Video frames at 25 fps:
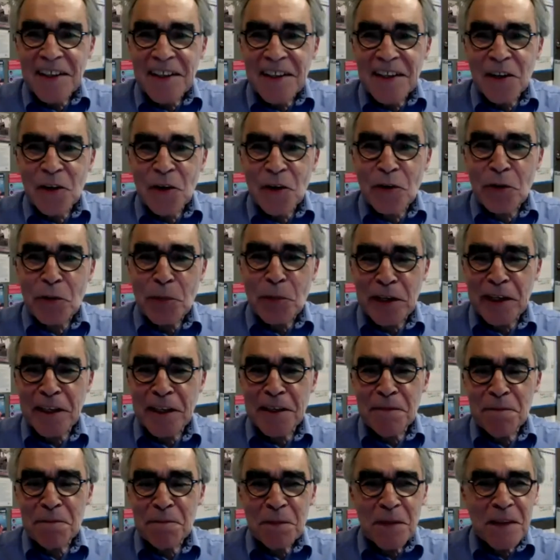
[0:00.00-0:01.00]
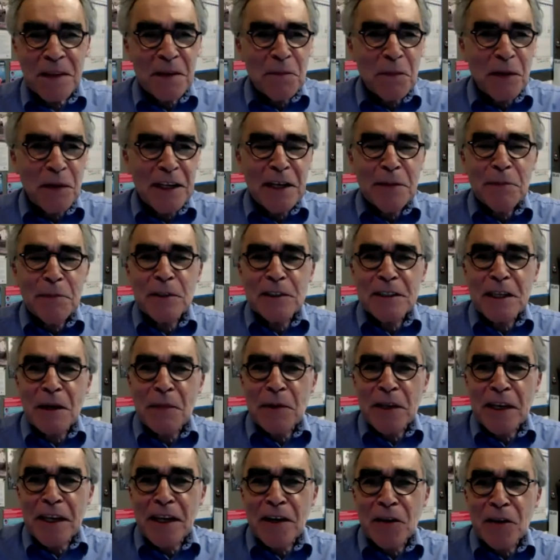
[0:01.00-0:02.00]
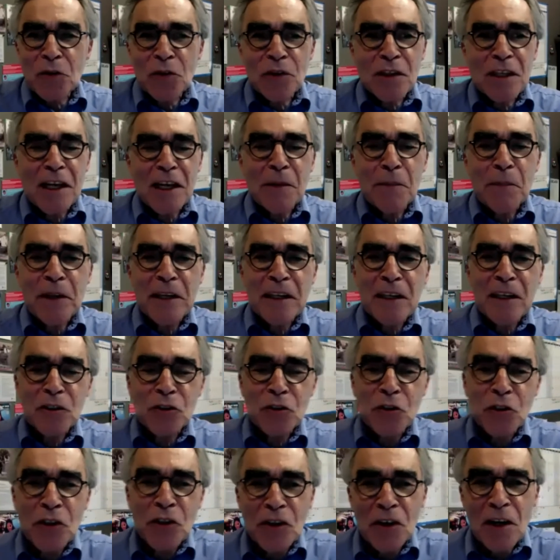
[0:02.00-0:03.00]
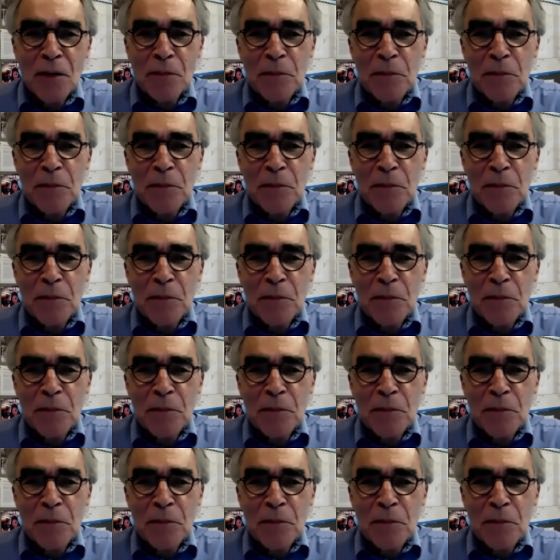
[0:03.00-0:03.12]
Hello, everybody. My name is Abelardo de la Peña Jr.